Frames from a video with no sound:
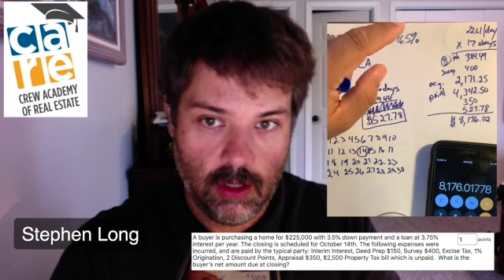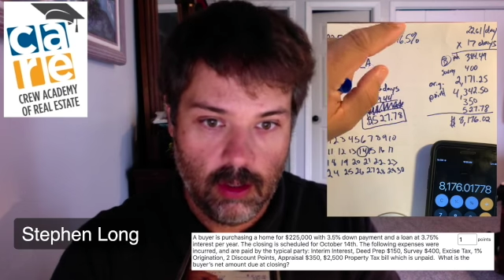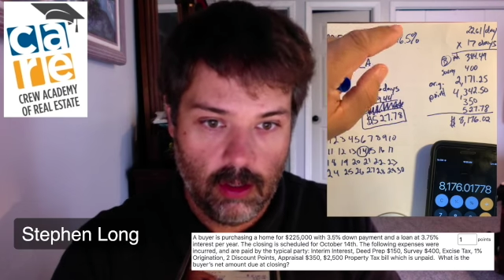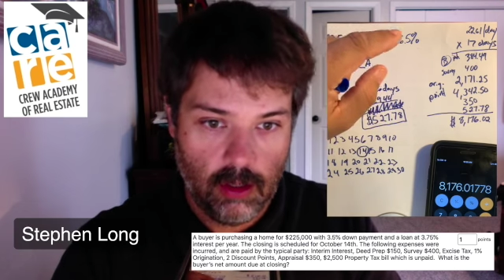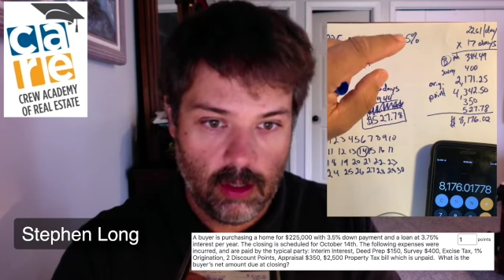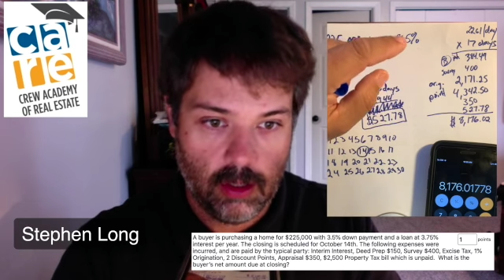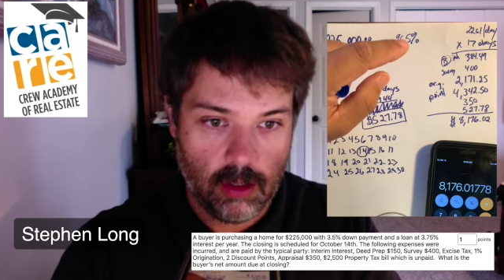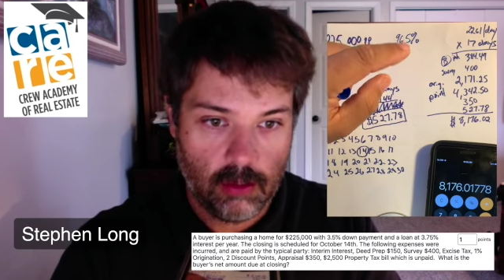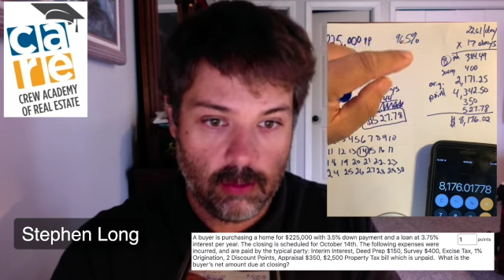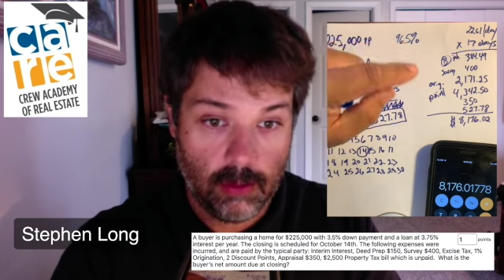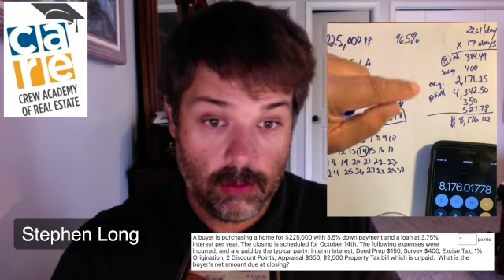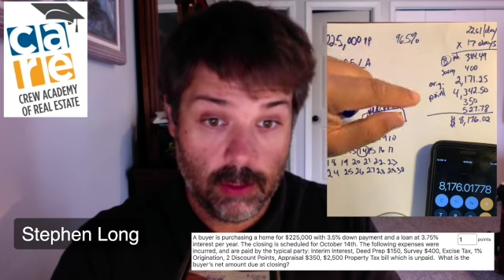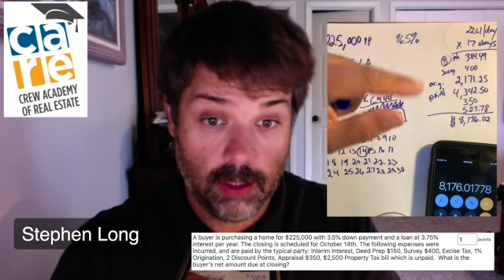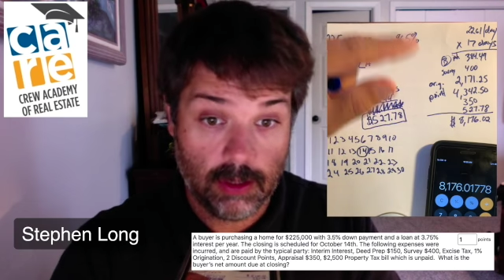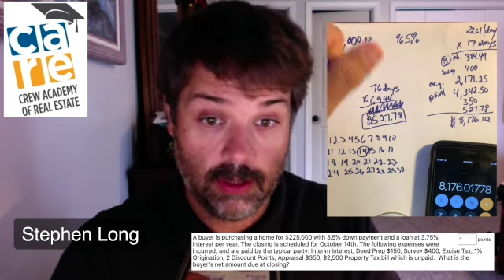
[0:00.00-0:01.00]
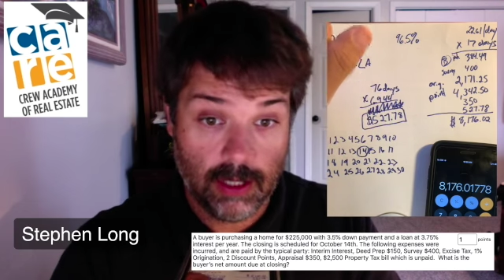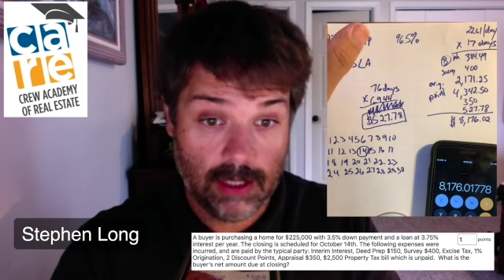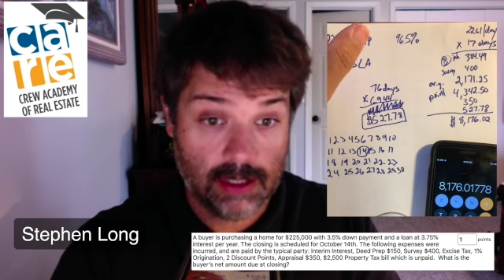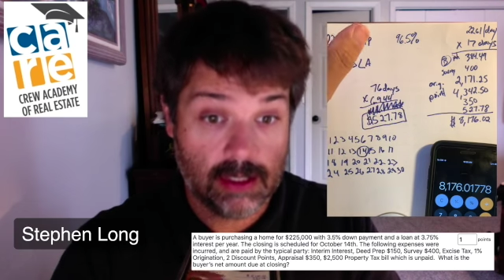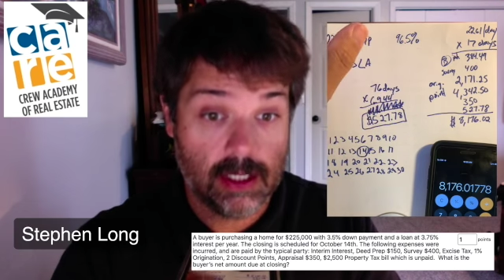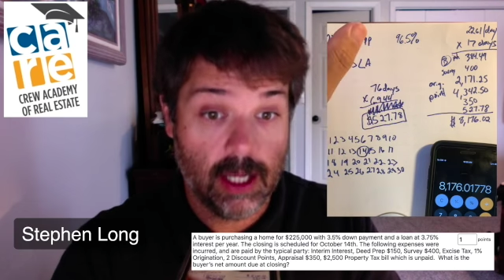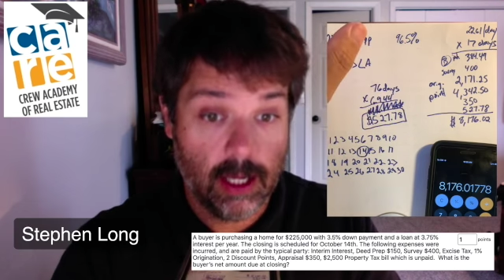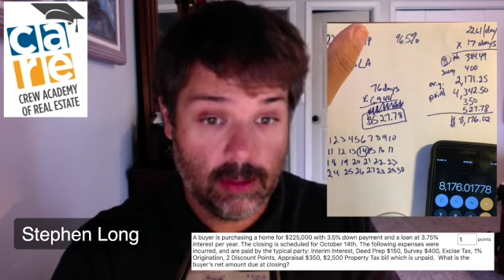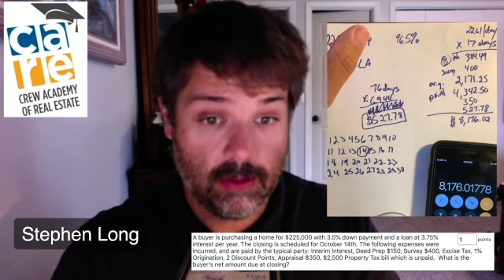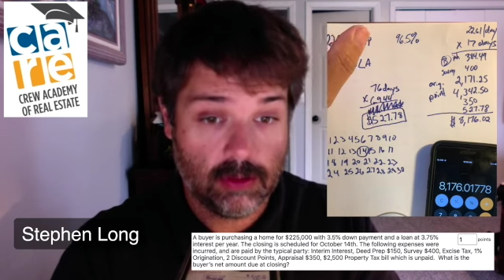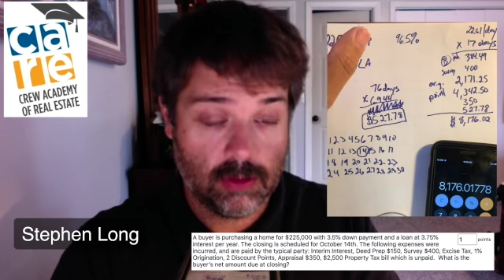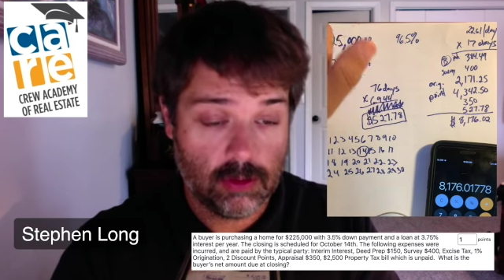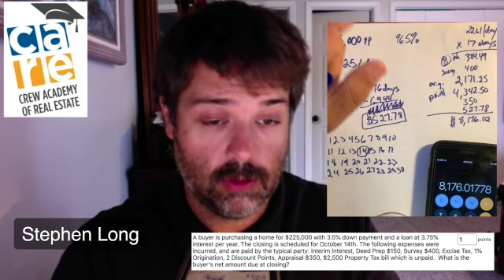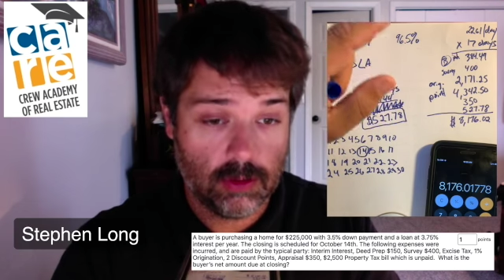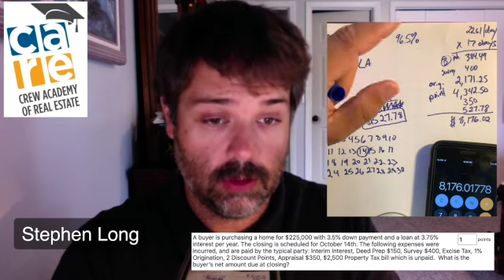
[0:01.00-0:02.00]
And Ben, that is not the
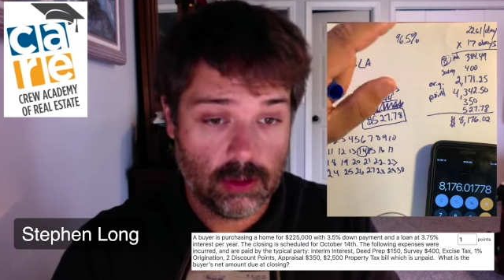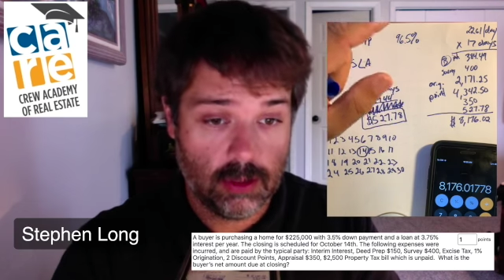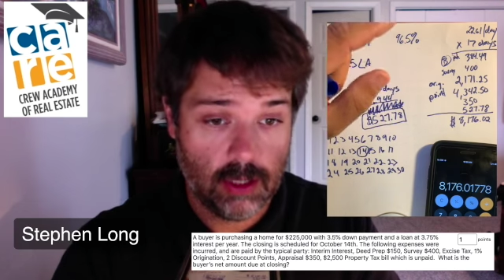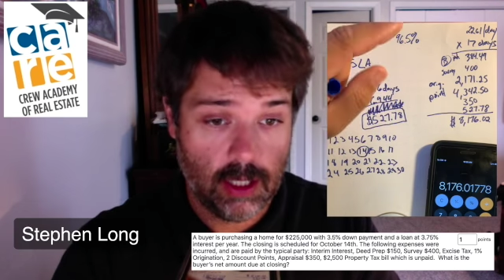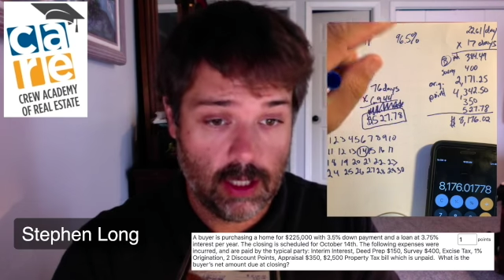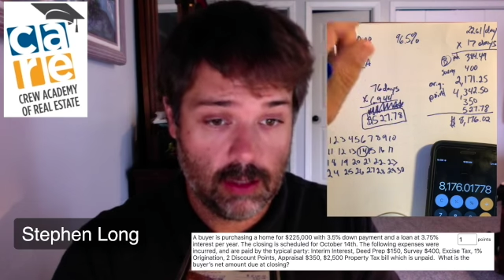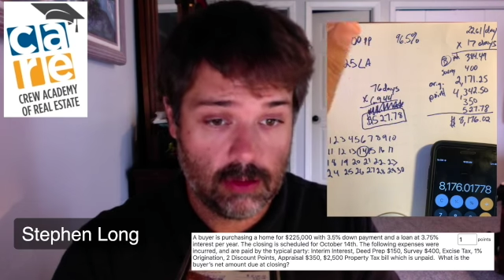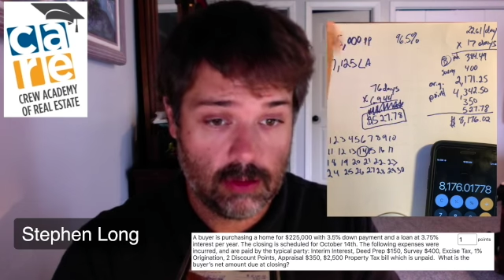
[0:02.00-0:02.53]
solution of the